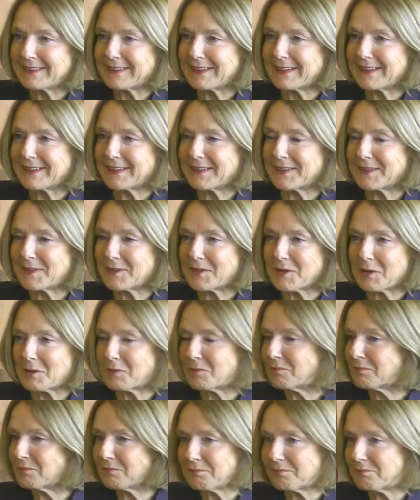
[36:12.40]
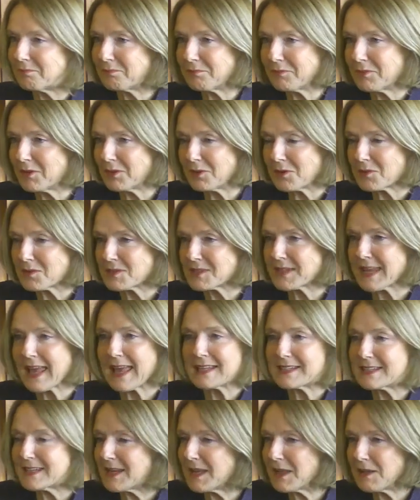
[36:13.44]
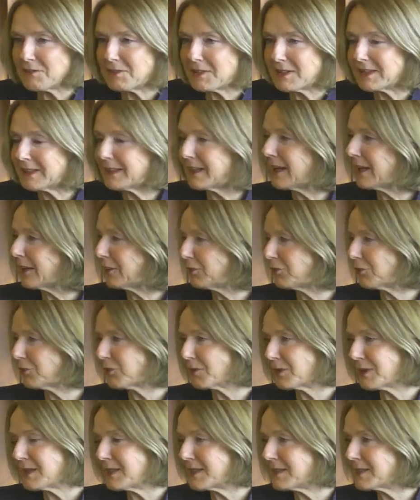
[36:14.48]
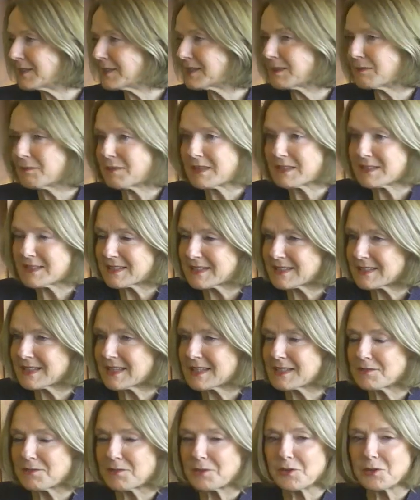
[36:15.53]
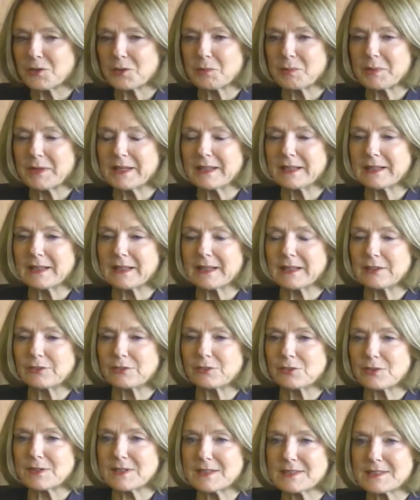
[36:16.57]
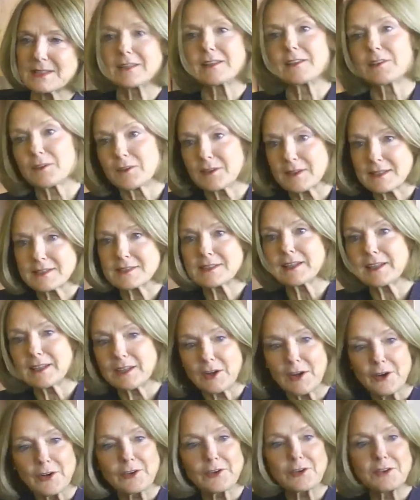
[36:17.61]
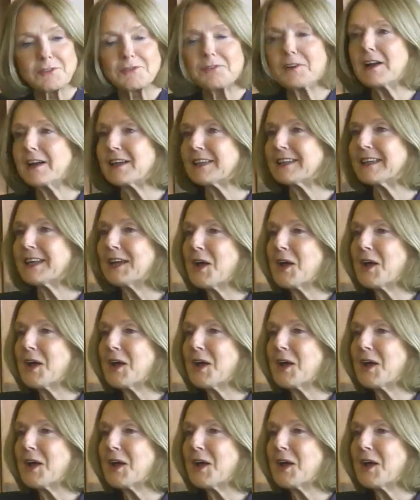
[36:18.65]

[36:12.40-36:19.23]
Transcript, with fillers: um, you know, Scandinavian mm-hmm. countries, mm -hmm, yep. some of the successful European countries, although that's getting harder to find,